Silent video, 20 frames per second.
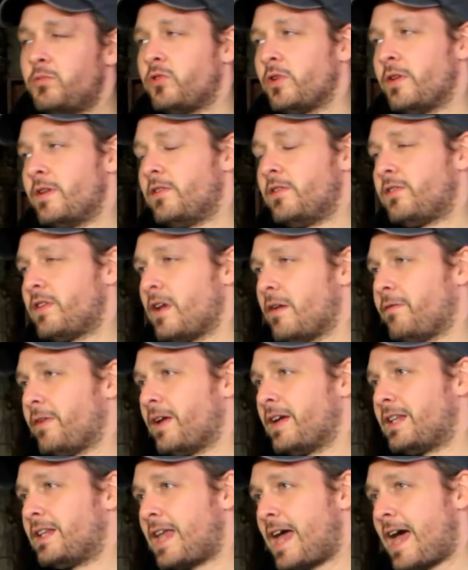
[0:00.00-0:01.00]
there's stuff
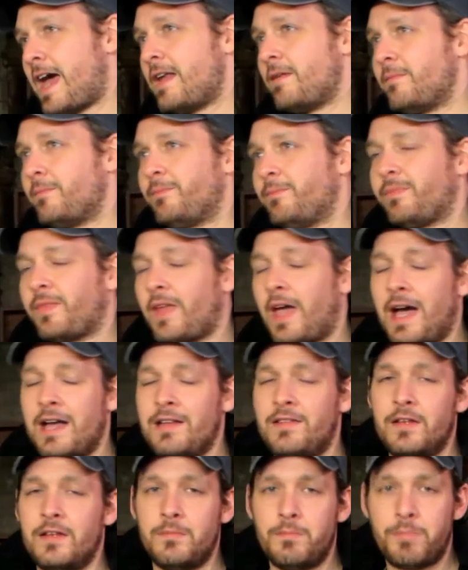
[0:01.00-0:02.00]
like that. I
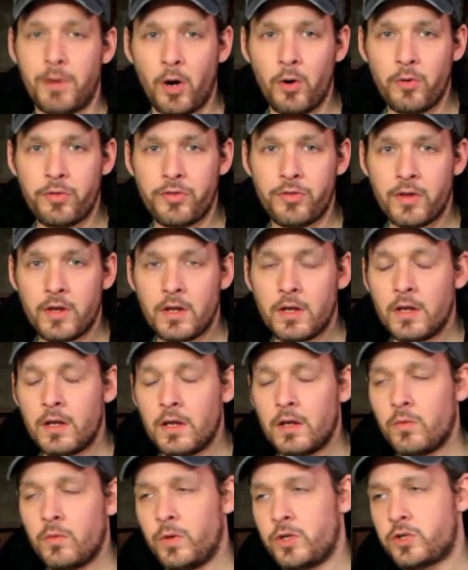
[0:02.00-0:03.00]
did both,
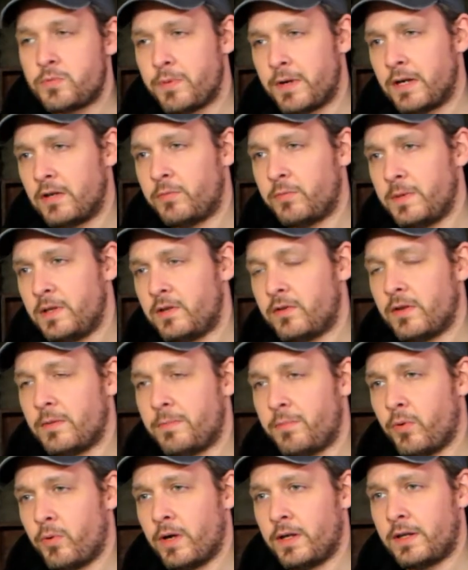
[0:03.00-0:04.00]
which brings me to the
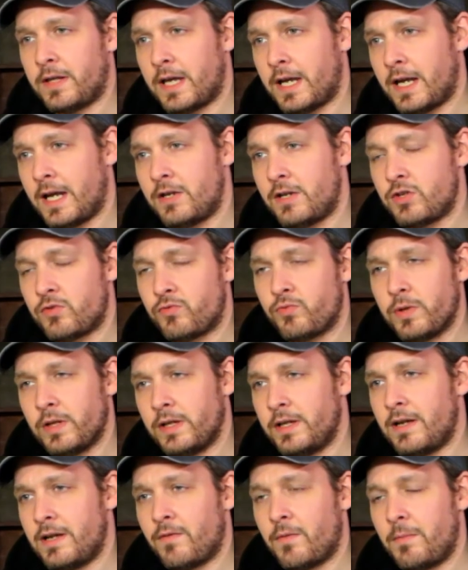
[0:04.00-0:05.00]
point that I just really
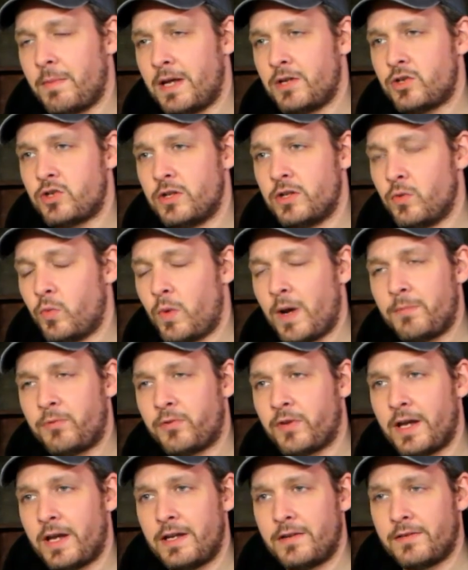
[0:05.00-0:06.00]
never mentioned. The
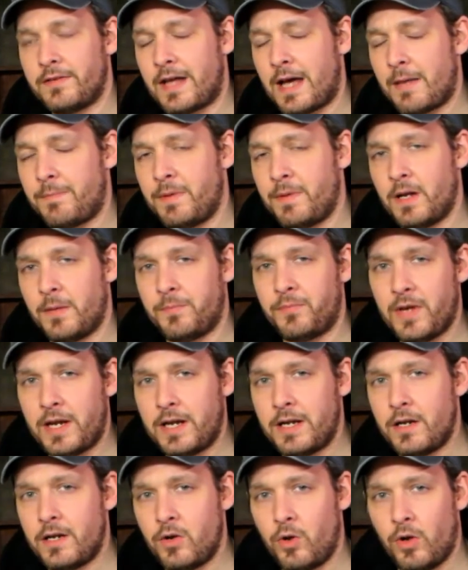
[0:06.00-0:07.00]
website has not been
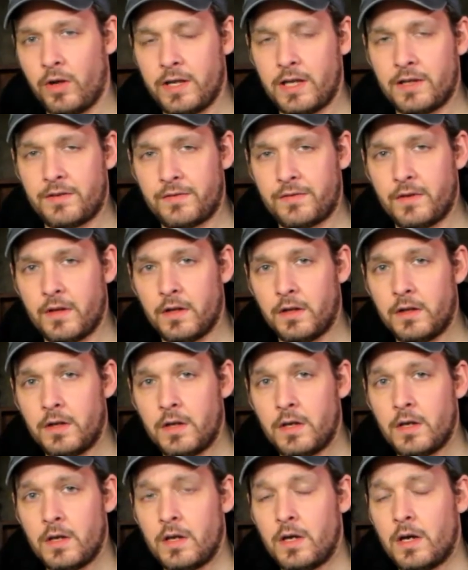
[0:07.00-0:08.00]
updated at all yet still.
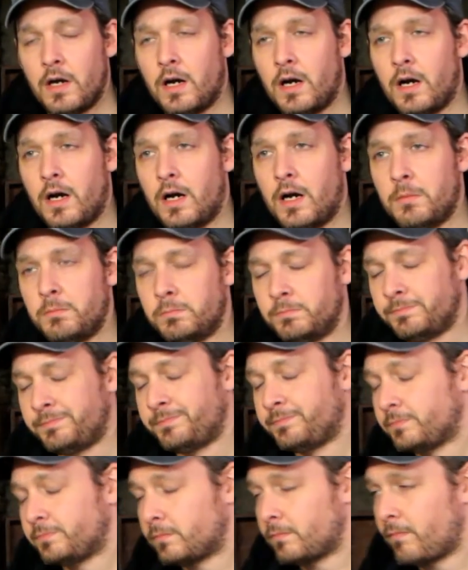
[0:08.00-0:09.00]

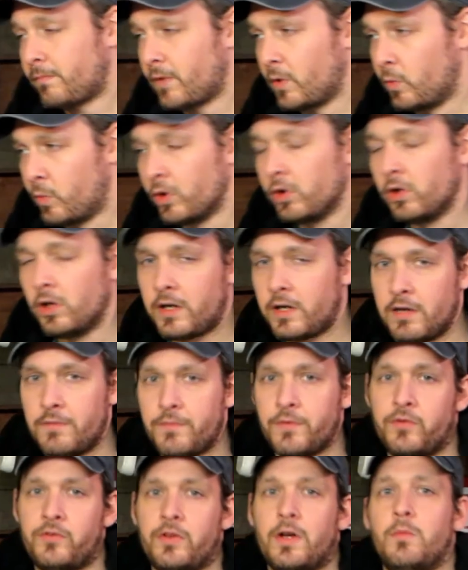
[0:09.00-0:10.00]
We're looking
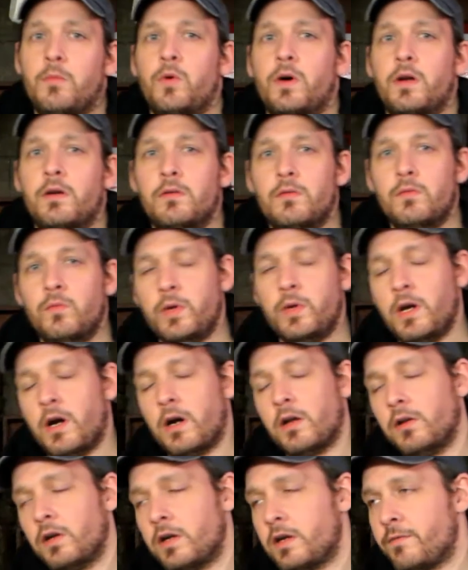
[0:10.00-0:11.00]
for someone. We
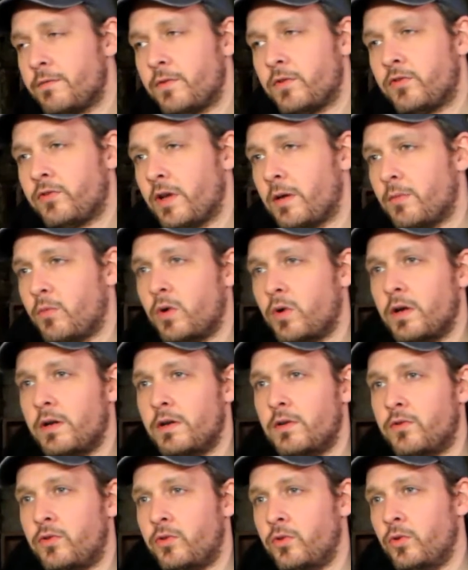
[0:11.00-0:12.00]
are looking for
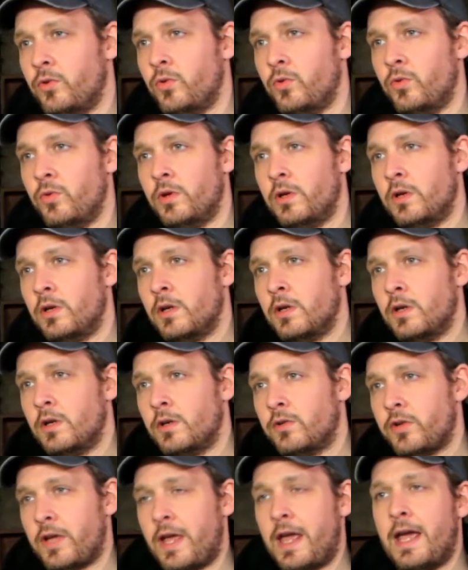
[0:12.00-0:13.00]
someone to
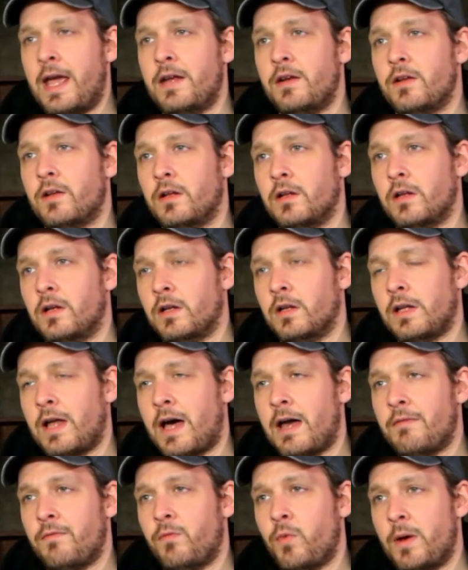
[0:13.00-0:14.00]
handle a
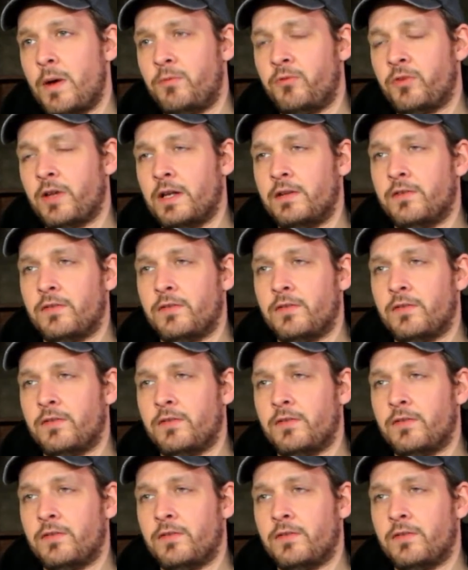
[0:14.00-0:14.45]
lot of website